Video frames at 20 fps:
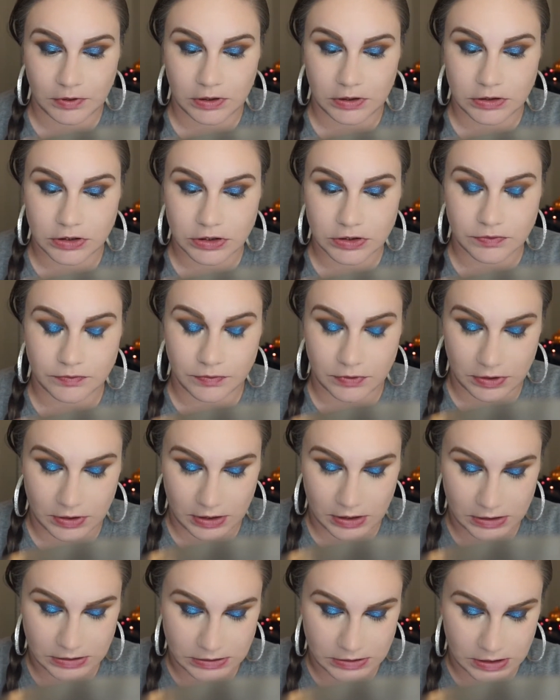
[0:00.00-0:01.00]
I just
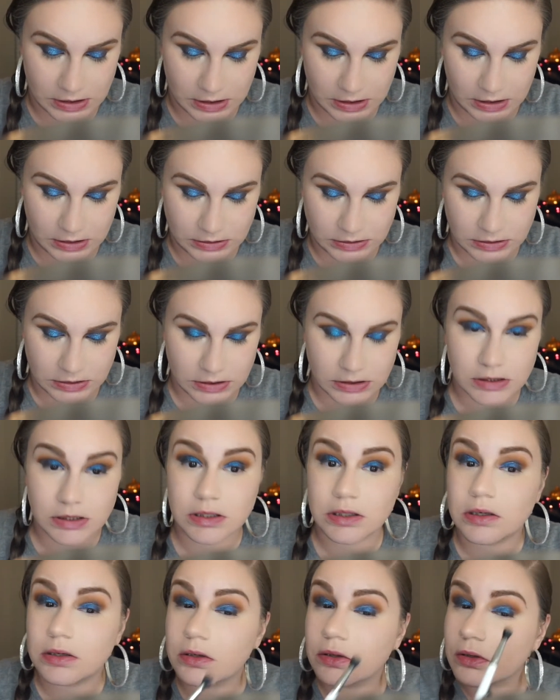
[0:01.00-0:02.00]
realized that
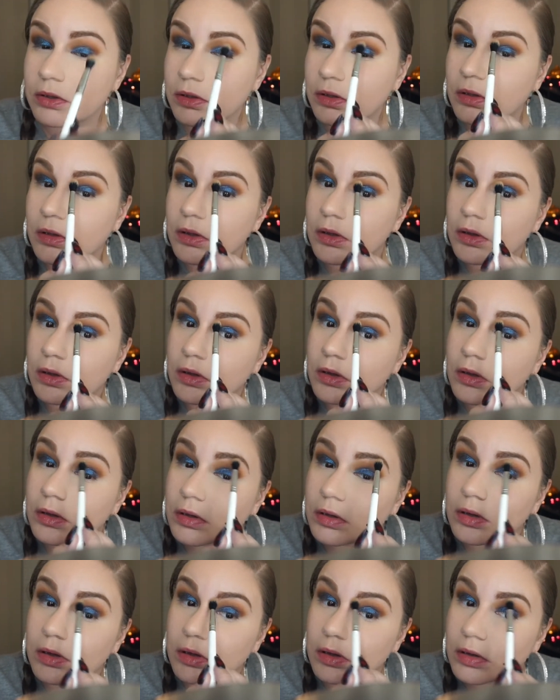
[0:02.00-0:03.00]

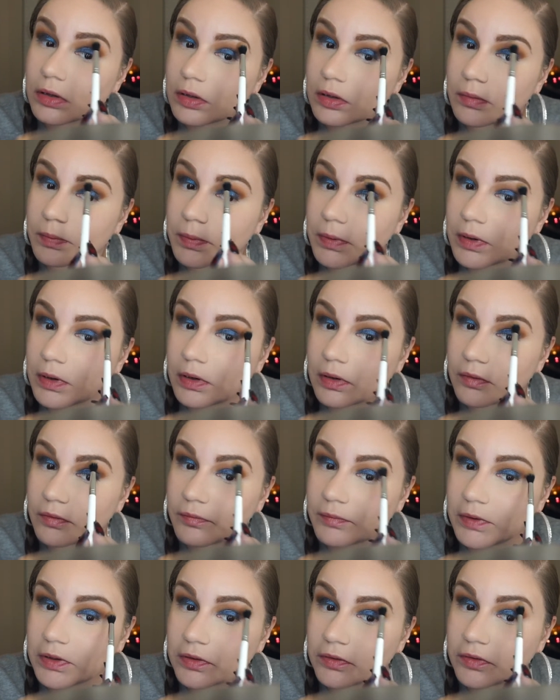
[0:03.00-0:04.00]
this part of
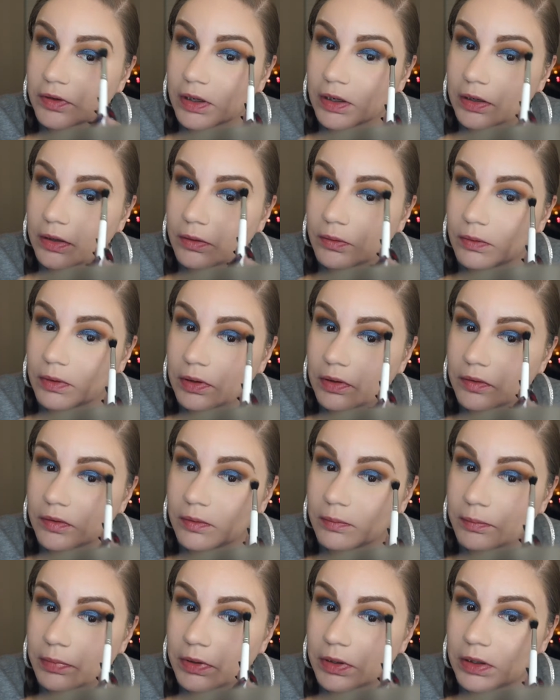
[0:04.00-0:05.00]
my shadow
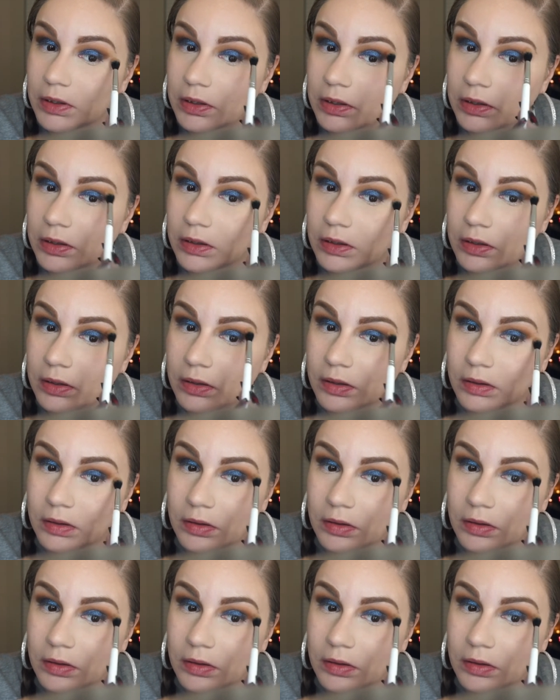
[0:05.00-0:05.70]
isn't blended.